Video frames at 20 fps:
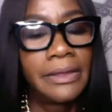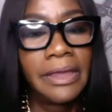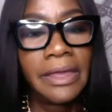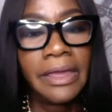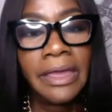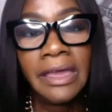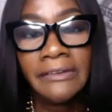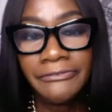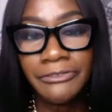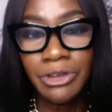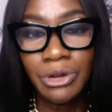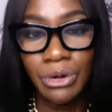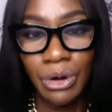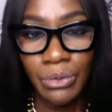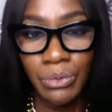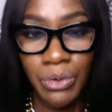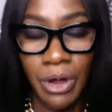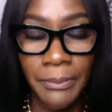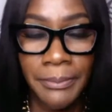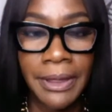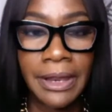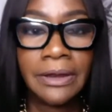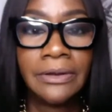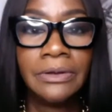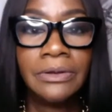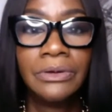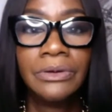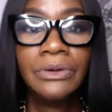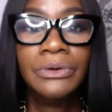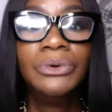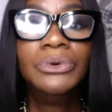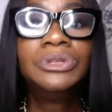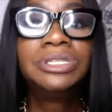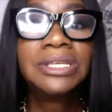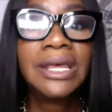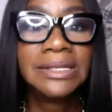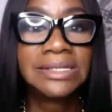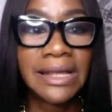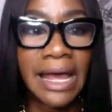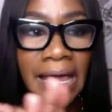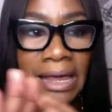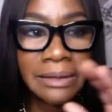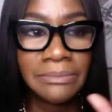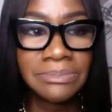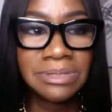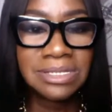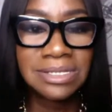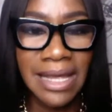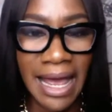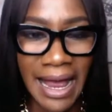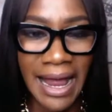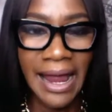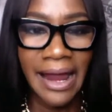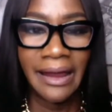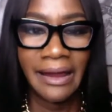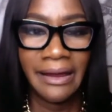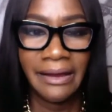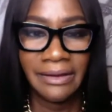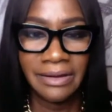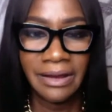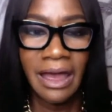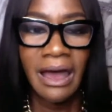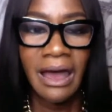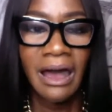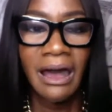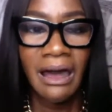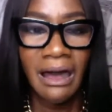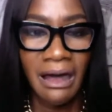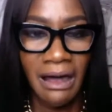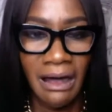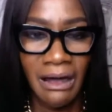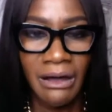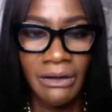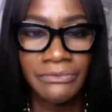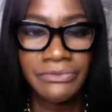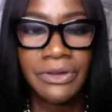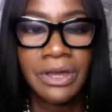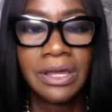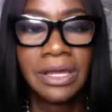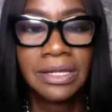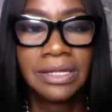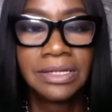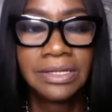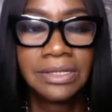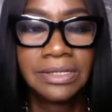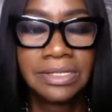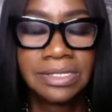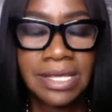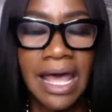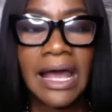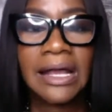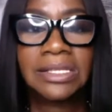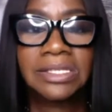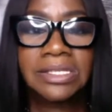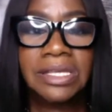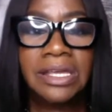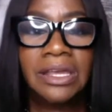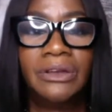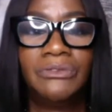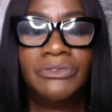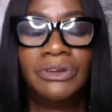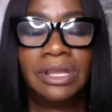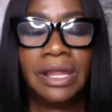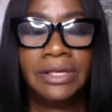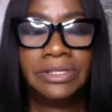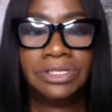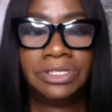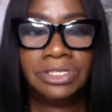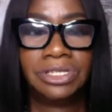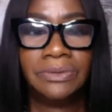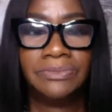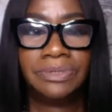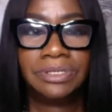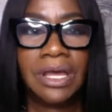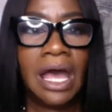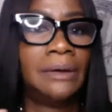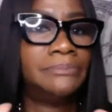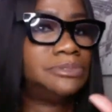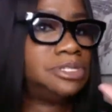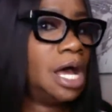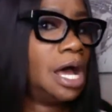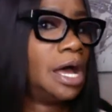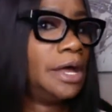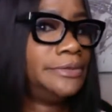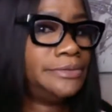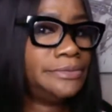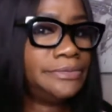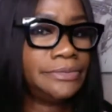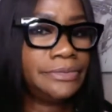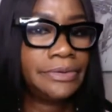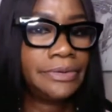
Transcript: If you're a woman who says, I'm tired of toxic relationships, I'm done.